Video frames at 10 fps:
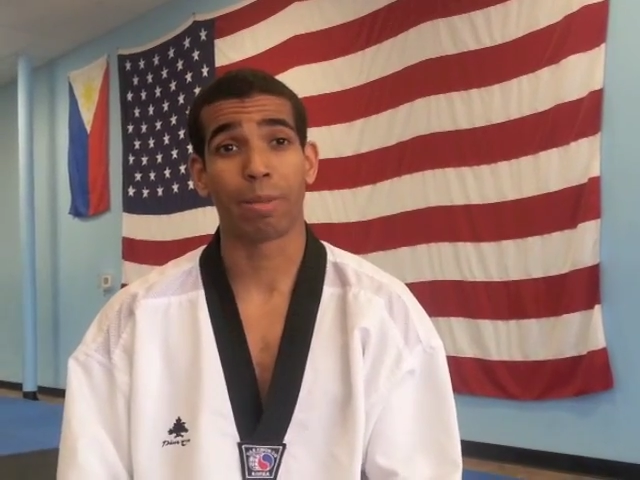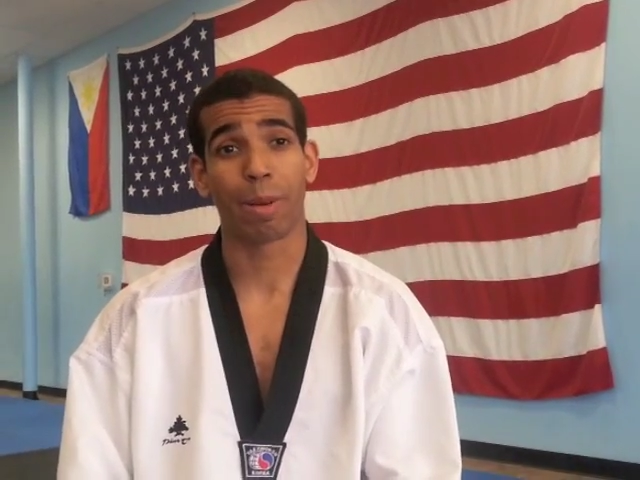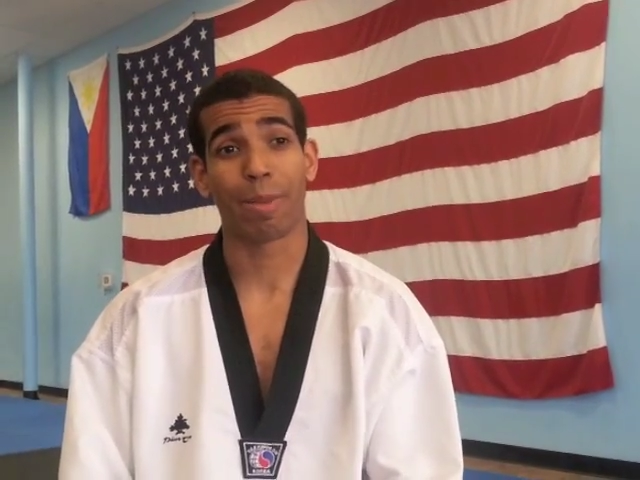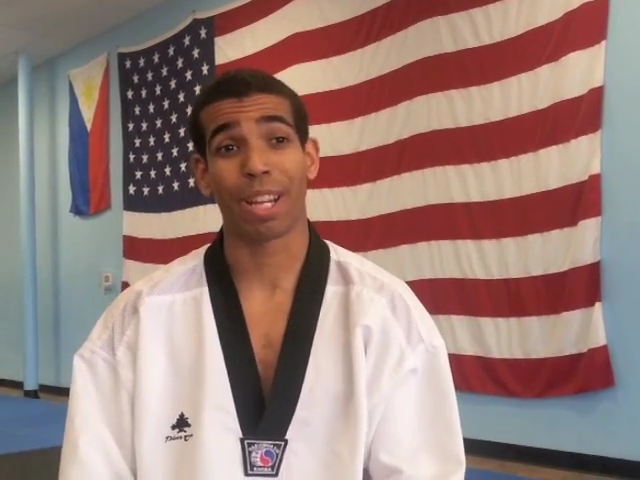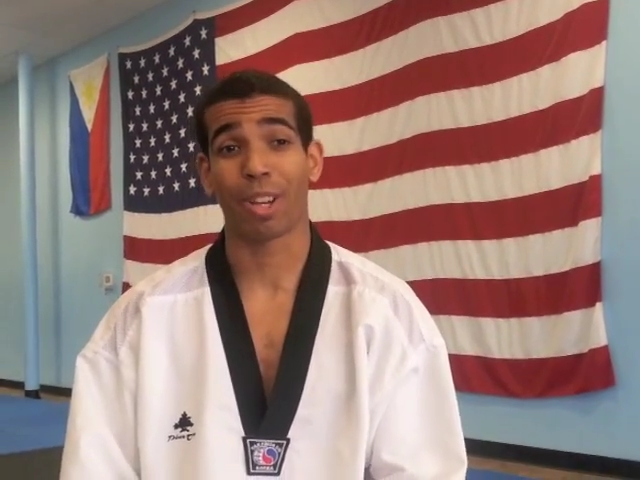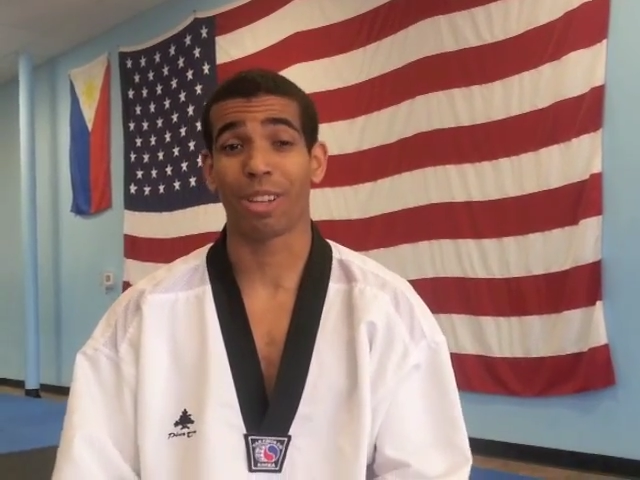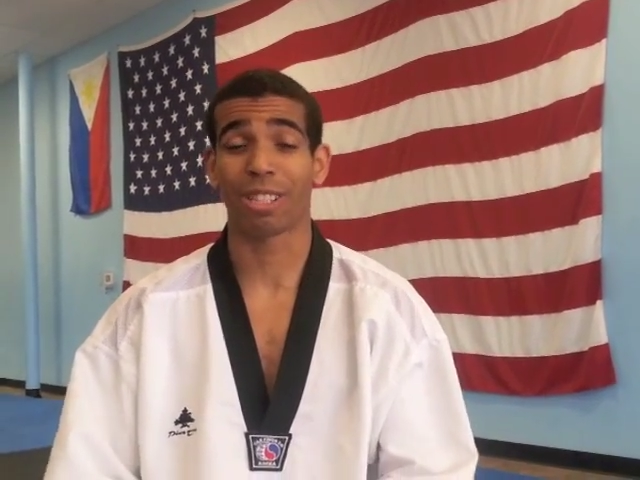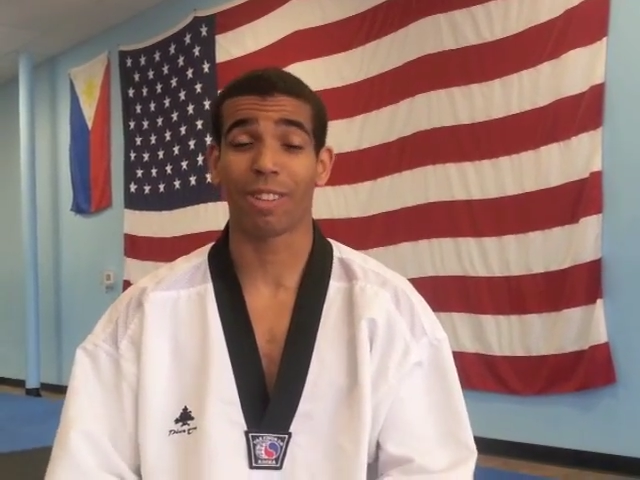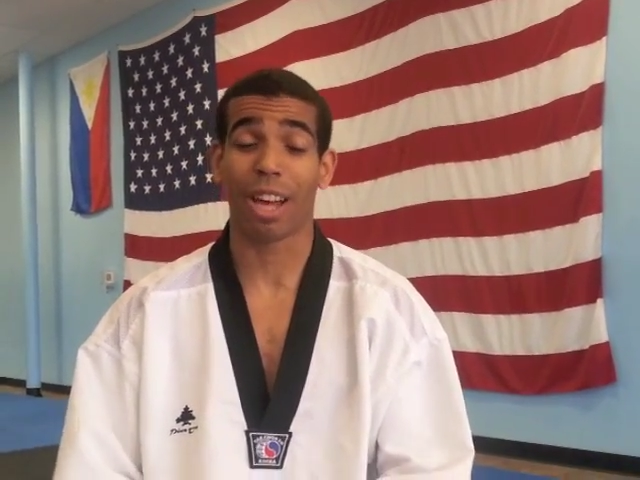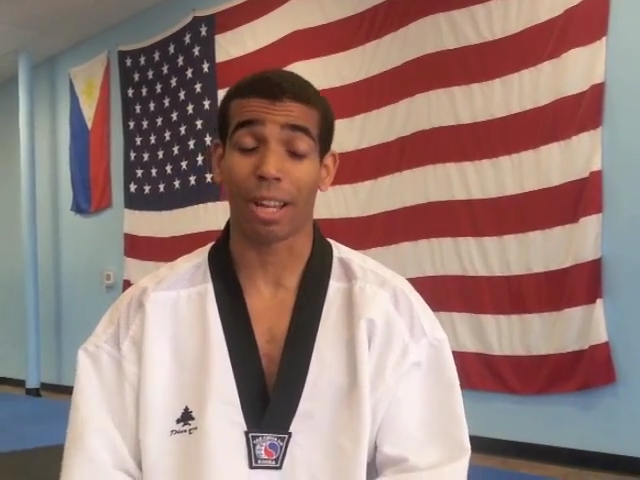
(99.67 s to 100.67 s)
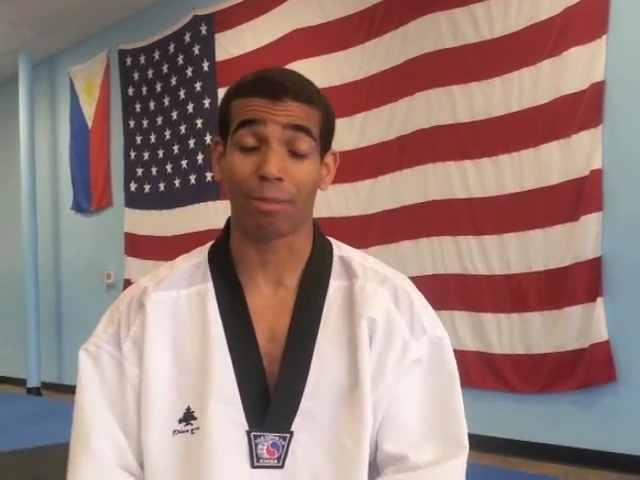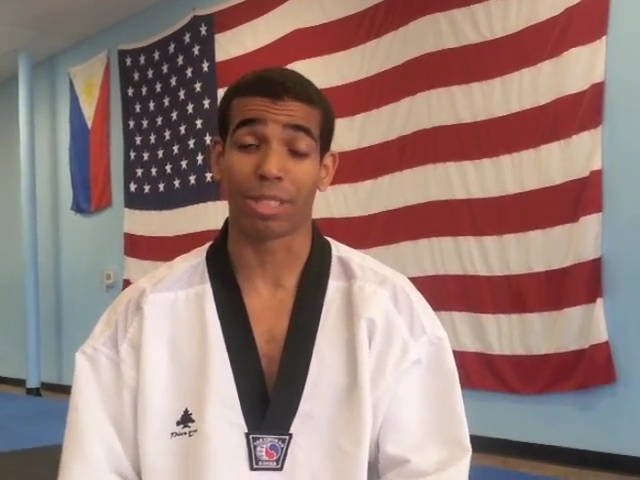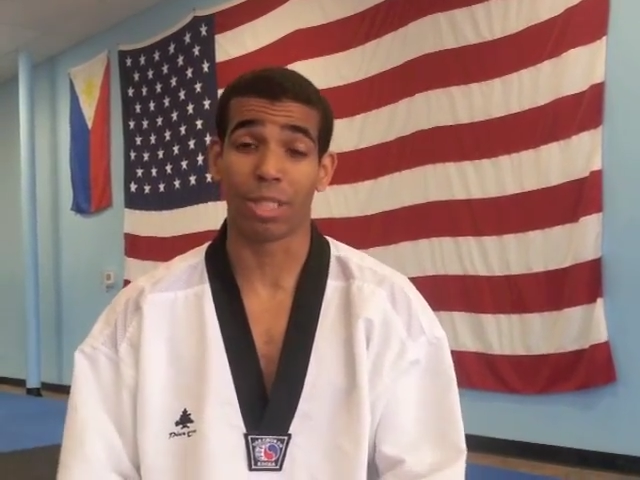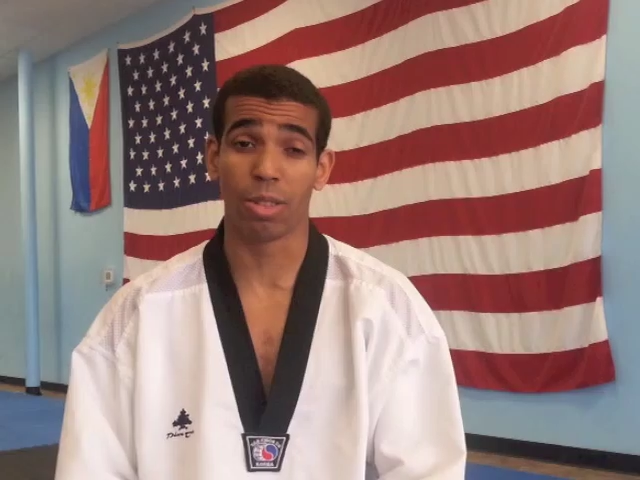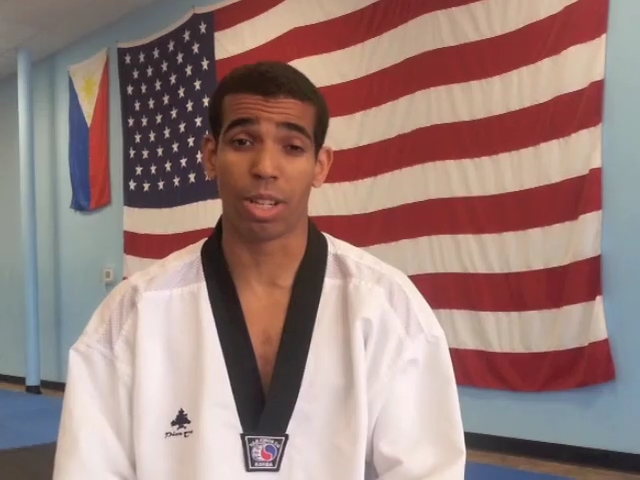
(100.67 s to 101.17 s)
but by the grace of God, I'm still